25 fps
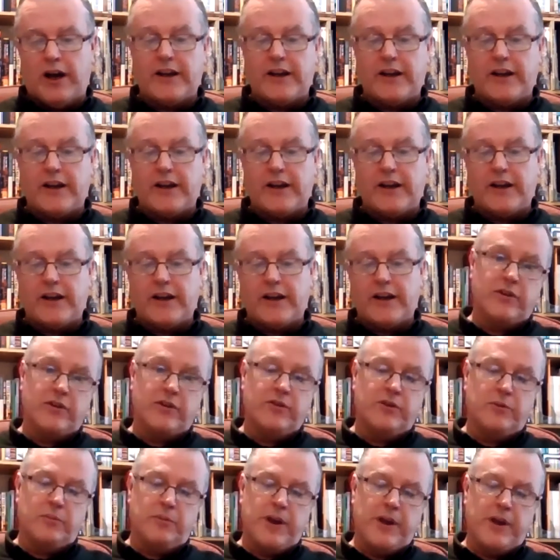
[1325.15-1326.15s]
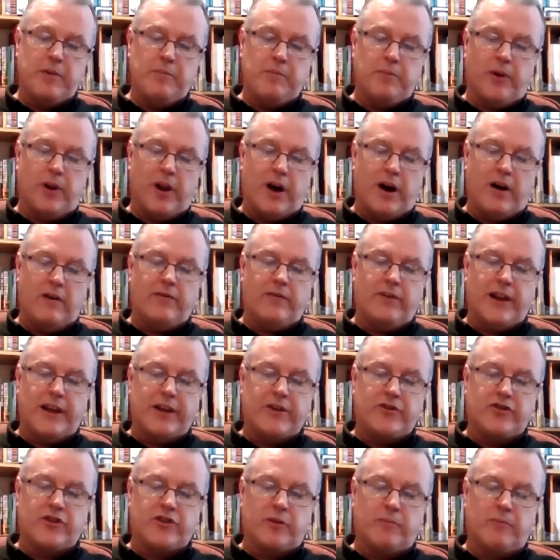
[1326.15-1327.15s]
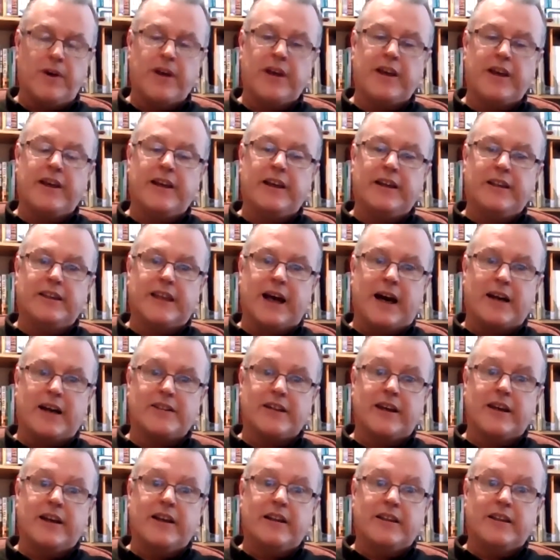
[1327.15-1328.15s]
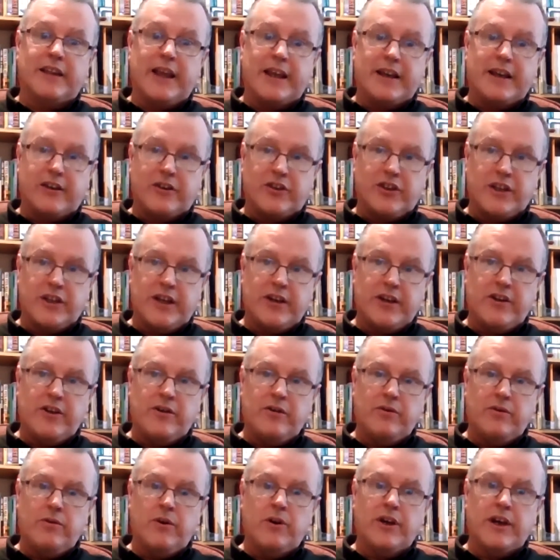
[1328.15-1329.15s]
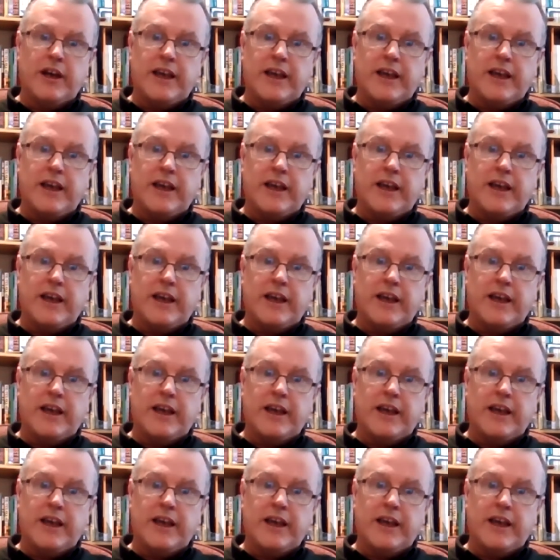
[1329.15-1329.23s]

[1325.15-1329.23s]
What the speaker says: and it's a tribute to the people of Leitrim that they continue,